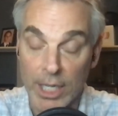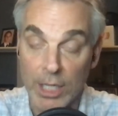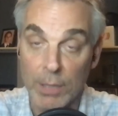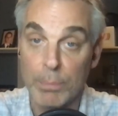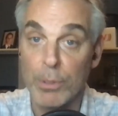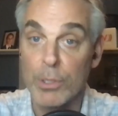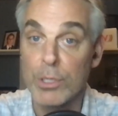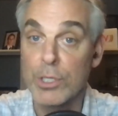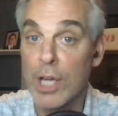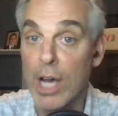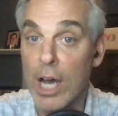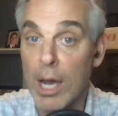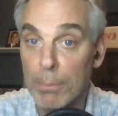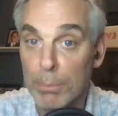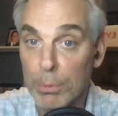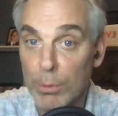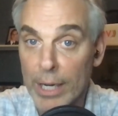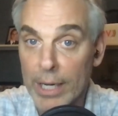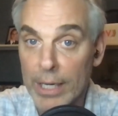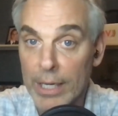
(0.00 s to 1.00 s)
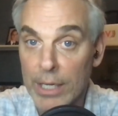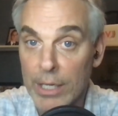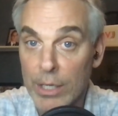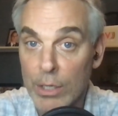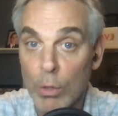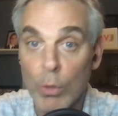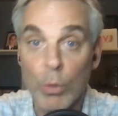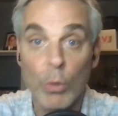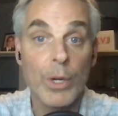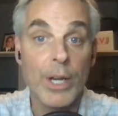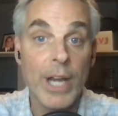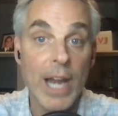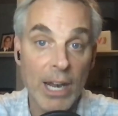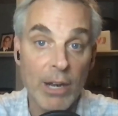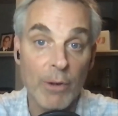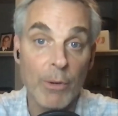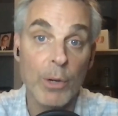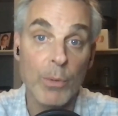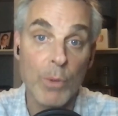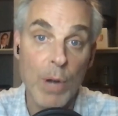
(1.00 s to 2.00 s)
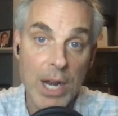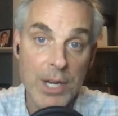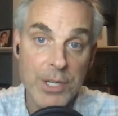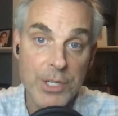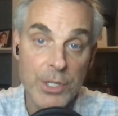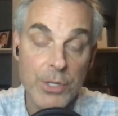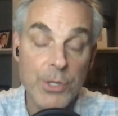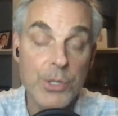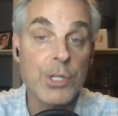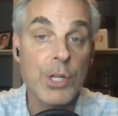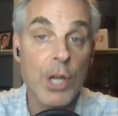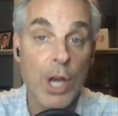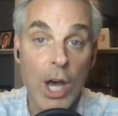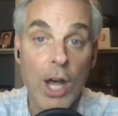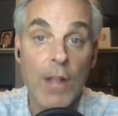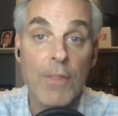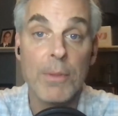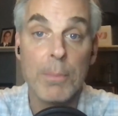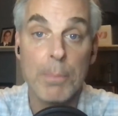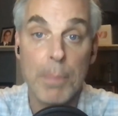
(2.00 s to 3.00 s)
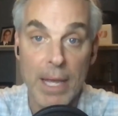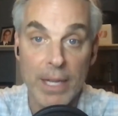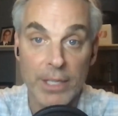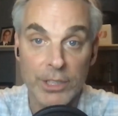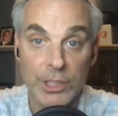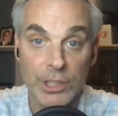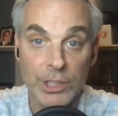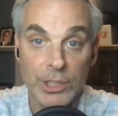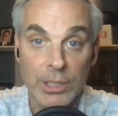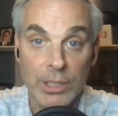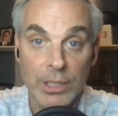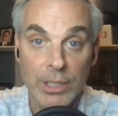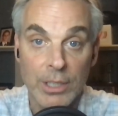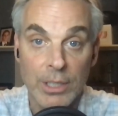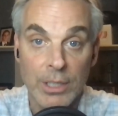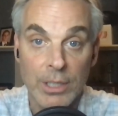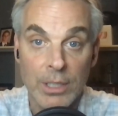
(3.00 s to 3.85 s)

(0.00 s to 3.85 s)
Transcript: It can put Tom Brady or an Aaron Rodgers on the bench.